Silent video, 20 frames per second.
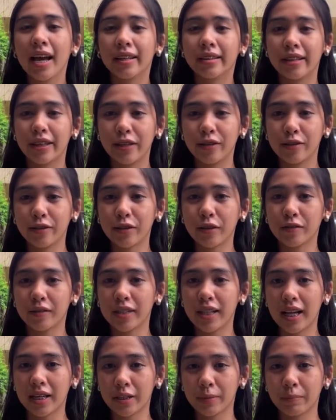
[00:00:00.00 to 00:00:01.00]
The use of
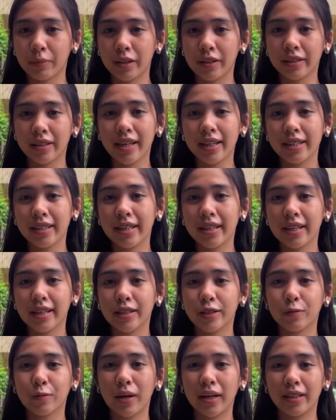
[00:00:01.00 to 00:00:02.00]
slash burn technique
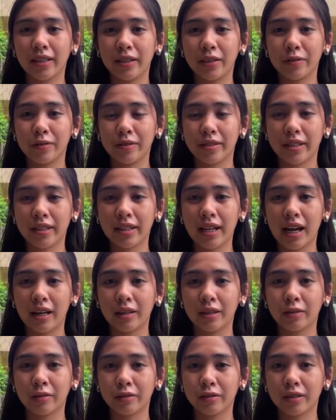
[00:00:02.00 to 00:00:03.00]
is widely used in
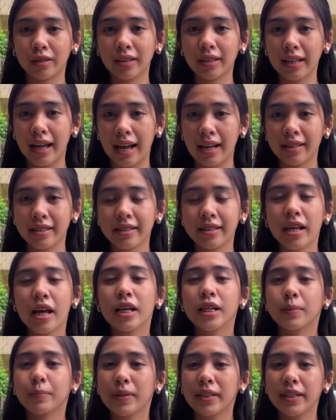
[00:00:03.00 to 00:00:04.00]
agricultural lands,
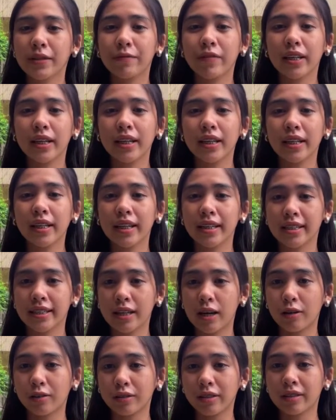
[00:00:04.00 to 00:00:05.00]
specifically in
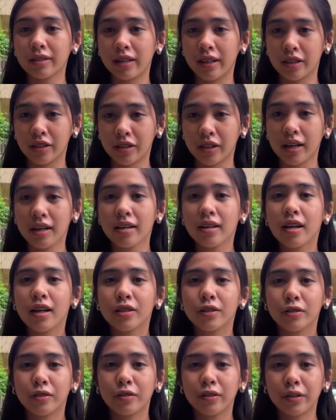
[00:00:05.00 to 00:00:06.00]
Southeast Asia,
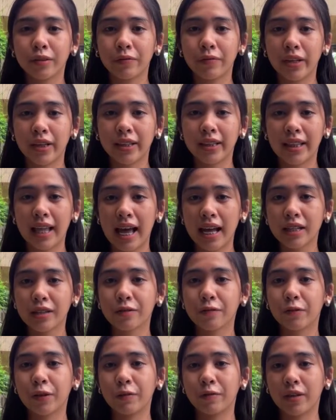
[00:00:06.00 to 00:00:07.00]
to cultivate lands
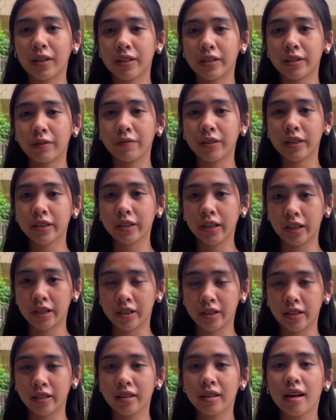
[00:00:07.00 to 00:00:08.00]
for faster
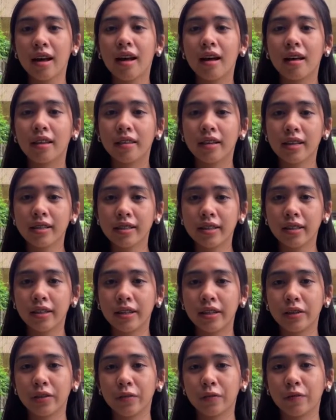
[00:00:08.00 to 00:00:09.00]
vegetation, thus
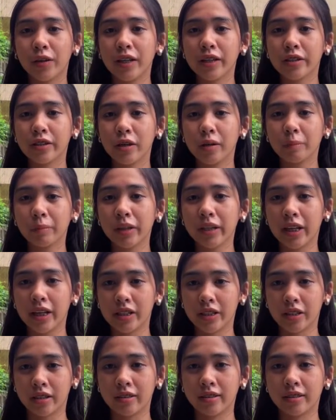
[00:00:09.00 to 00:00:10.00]
leading to various
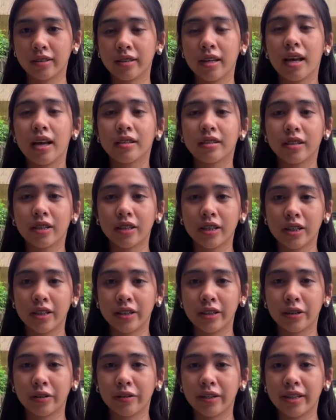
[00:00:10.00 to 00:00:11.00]
complications such as
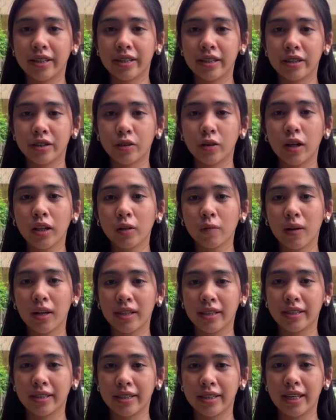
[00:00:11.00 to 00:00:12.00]
decrease in soil
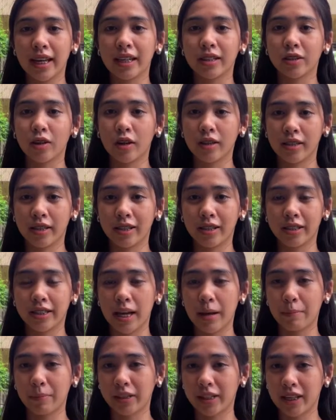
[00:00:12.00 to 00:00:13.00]
quality and toxic
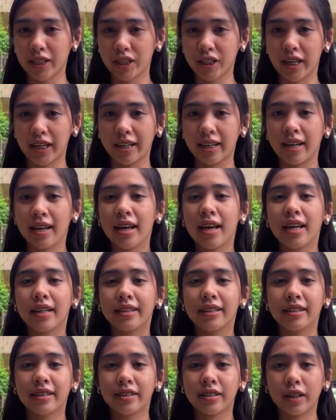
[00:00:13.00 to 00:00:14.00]
contamination.
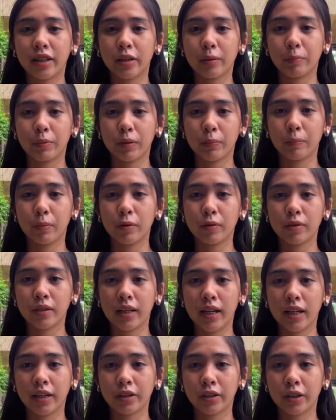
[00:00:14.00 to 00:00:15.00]
This study proposed
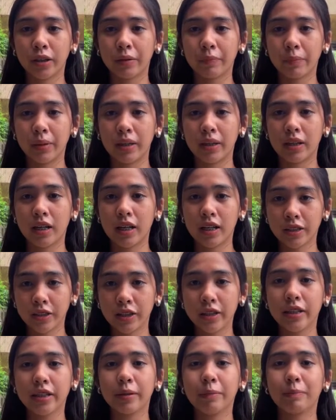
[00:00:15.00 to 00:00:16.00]
an
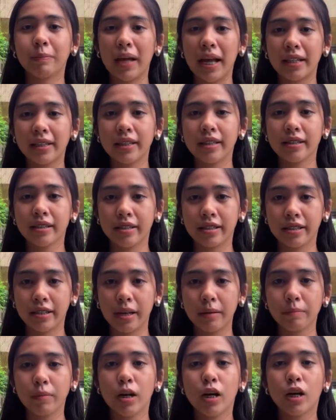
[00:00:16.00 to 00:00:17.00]
alternative planting
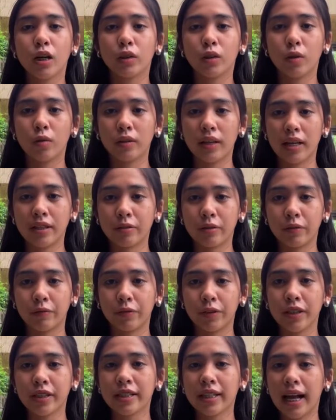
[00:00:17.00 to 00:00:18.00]
system known as
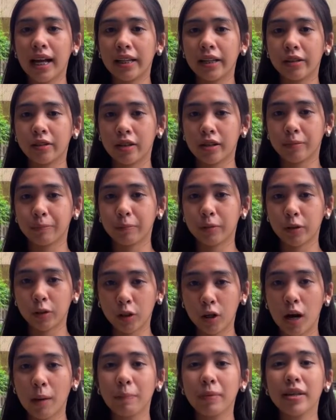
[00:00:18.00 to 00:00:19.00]
reversed allic
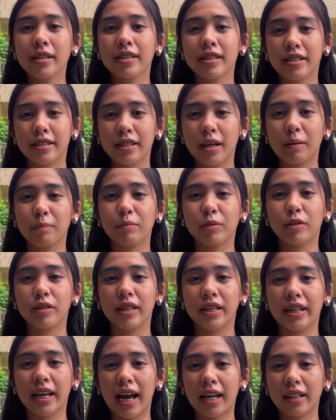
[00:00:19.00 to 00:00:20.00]
cropping system
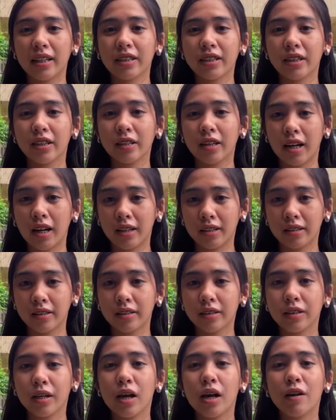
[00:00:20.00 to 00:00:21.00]
using Canna
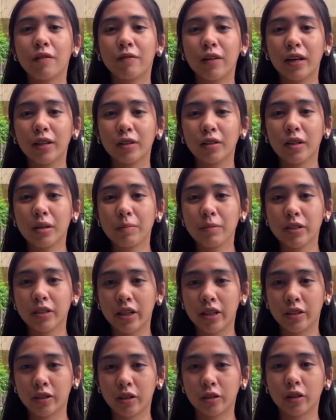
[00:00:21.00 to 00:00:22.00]
generalis,
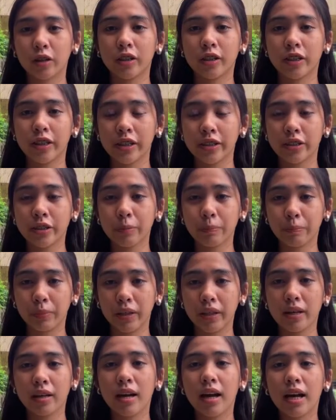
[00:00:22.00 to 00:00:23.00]
phytoremediation or
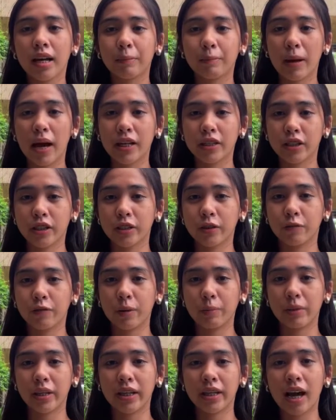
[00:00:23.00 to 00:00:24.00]
CGP, patterned
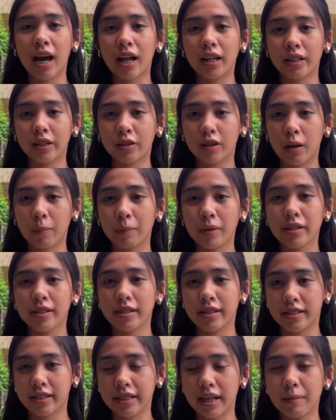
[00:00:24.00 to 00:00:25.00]
from Inga allic cropping
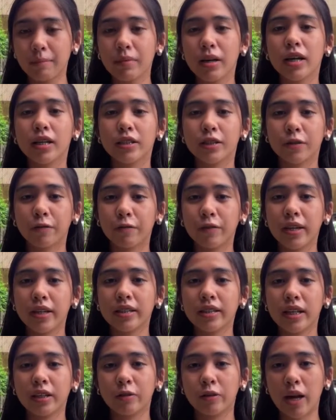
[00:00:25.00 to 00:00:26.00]
system to fix
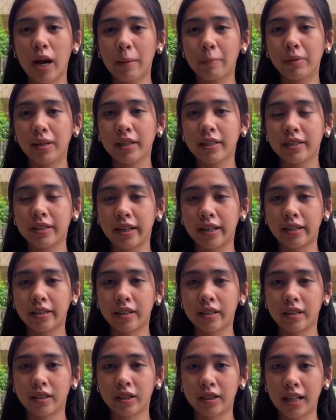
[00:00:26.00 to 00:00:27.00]
and rehabilitate
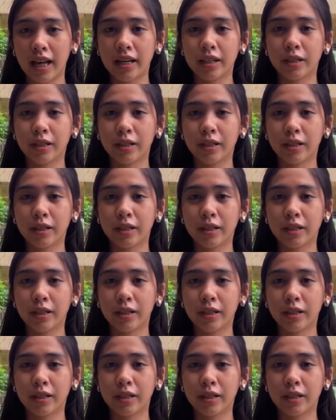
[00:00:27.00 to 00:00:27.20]
slash